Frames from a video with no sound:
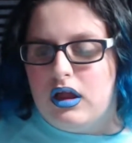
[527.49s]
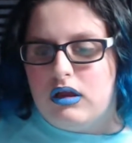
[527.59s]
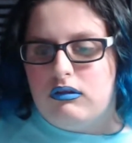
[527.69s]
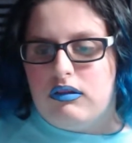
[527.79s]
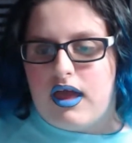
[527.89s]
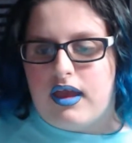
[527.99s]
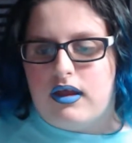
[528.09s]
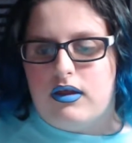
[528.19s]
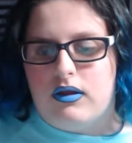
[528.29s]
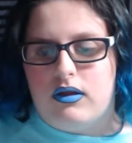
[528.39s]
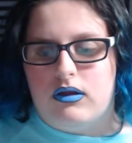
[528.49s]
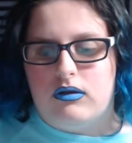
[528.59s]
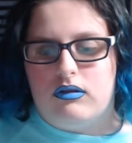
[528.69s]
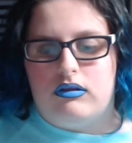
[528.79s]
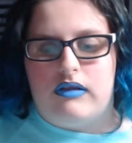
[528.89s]
like,
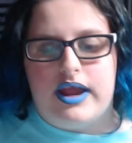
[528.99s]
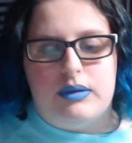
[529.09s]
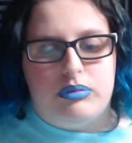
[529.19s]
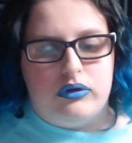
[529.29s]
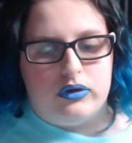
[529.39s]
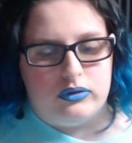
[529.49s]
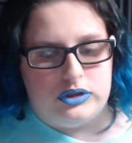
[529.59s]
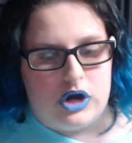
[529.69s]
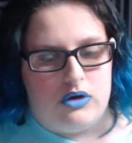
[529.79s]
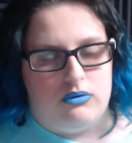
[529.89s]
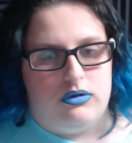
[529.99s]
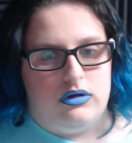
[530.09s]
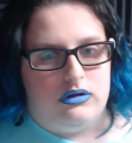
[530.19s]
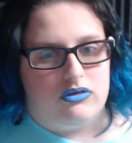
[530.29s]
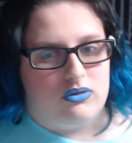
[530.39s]
light blue
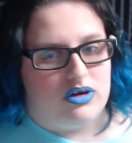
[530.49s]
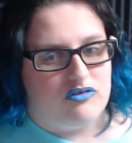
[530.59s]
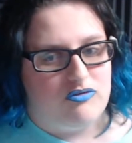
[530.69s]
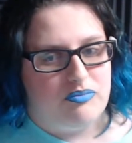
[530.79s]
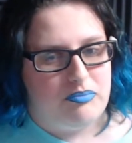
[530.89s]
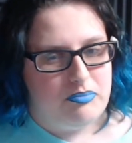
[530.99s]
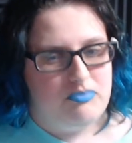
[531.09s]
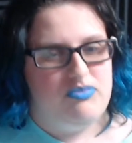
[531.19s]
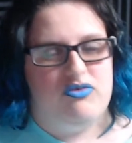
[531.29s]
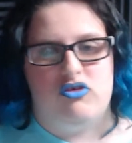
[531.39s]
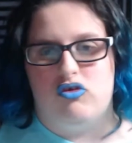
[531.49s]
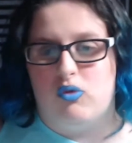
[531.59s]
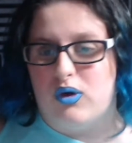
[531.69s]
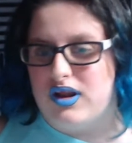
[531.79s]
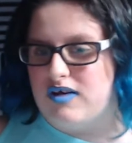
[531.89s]
toned sort of
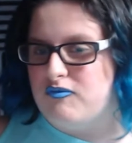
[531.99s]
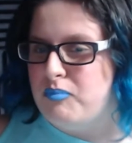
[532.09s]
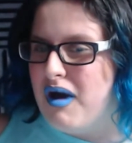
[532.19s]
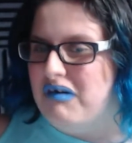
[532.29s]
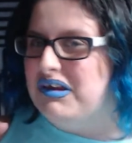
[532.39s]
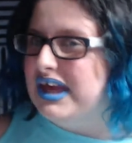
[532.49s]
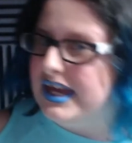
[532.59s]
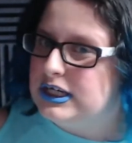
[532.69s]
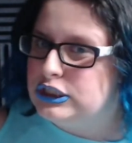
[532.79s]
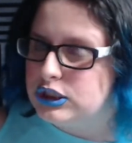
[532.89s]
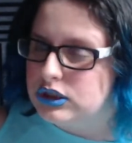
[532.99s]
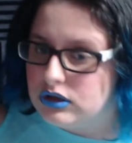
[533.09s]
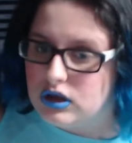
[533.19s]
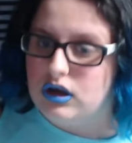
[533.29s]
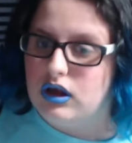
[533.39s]
punk-ish
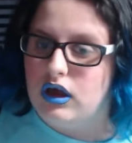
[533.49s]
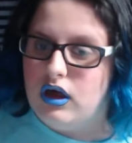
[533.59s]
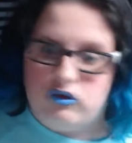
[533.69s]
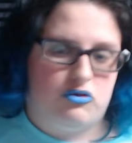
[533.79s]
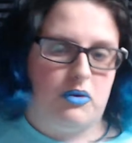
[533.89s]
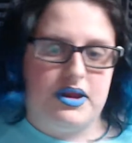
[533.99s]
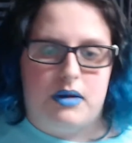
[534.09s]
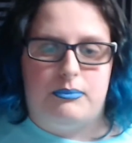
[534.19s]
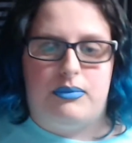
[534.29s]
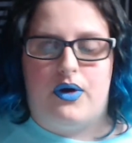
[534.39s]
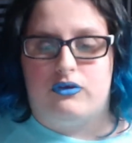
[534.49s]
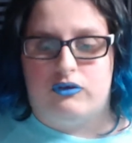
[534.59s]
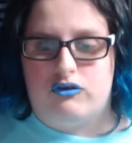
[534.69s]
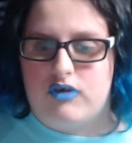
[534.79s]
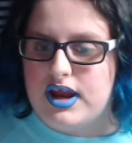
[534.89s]
look, so I didn't bother
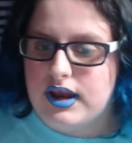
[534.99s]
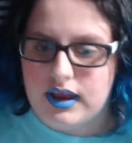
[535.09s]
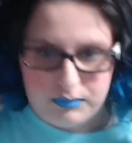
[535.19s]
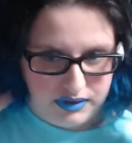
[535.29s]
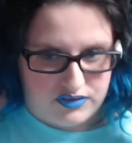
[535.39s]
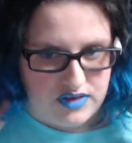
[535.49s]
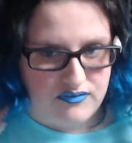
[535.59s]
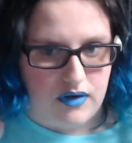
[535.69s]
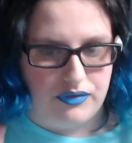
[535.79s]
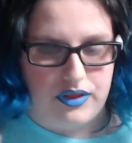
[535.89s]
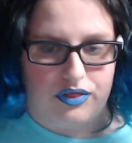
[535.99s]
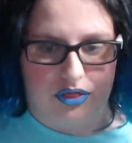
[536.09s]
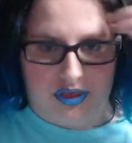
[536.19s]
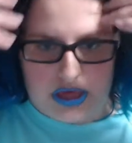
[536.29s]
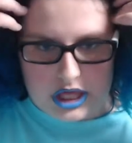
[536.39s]
straightening it because I felt that
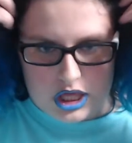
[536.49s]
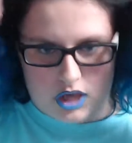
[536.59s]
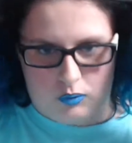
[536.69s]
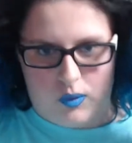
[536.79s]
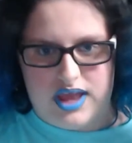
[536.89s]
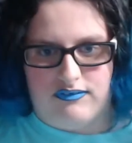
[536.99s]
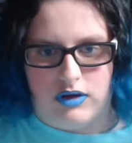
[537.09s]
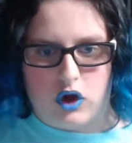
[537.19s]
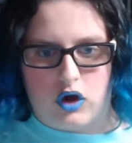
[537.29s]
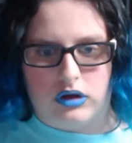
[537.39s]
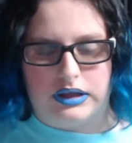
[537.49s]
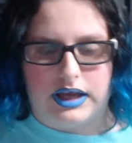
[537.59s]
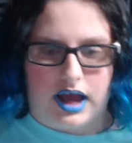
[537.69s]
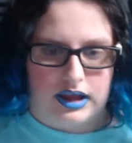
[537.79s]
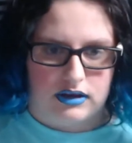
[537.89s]
the wavy curly
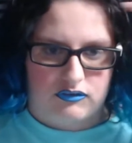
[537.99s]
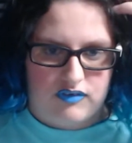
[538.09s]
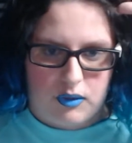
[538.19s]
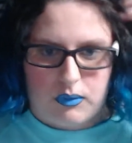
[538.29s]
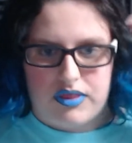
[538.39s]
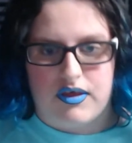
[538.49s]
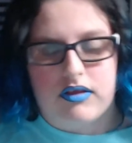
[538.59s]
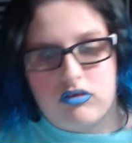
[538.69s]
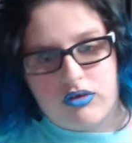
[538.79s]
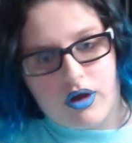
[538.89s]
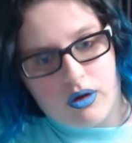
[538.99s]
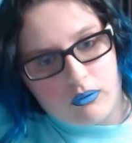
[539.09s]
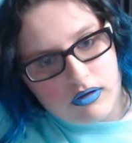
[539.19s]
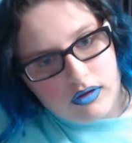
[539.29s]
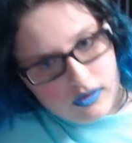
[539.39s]
kind of fit with it.
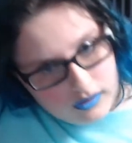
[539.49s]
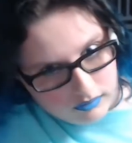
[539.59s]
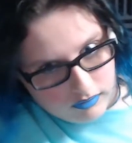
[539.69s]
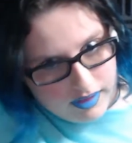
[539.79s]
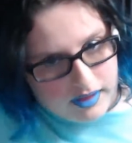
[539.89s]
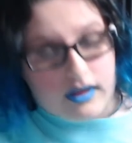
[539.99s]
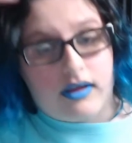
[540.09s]
So, like,